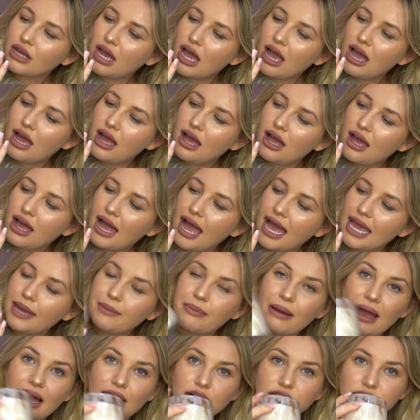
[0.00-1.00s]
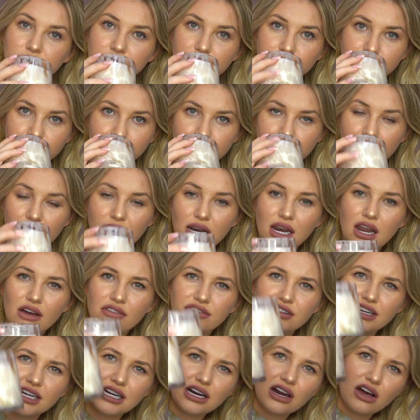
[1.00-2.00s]
£8.
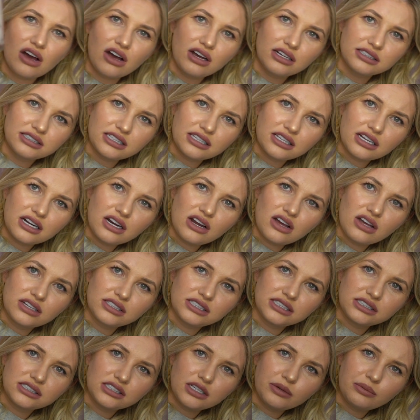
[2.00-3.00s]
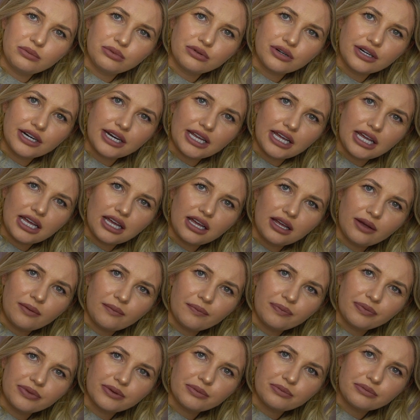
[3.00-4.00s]
Lovely glass. The glass is so pretty.
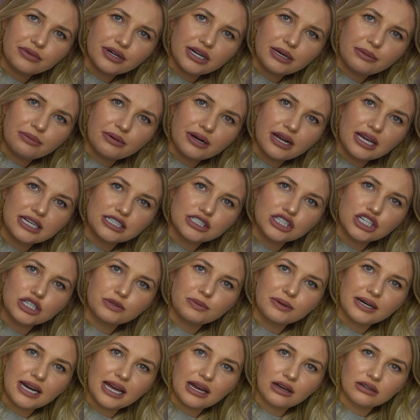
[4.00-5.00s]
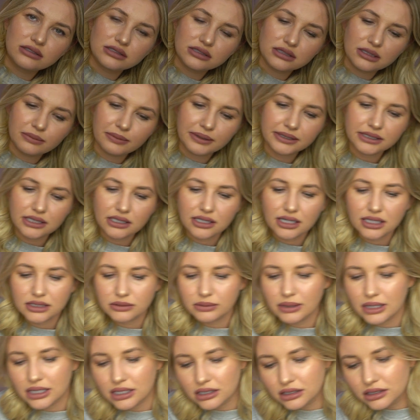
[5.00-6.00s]
Pretty. Excuse my nails, they're being done next
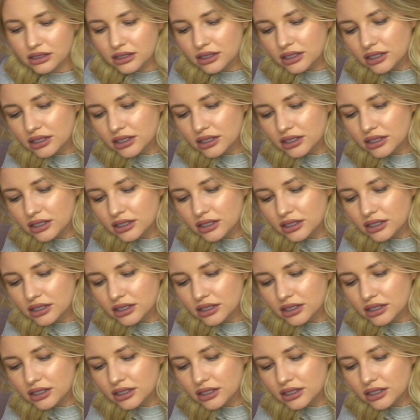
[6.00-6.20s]
week.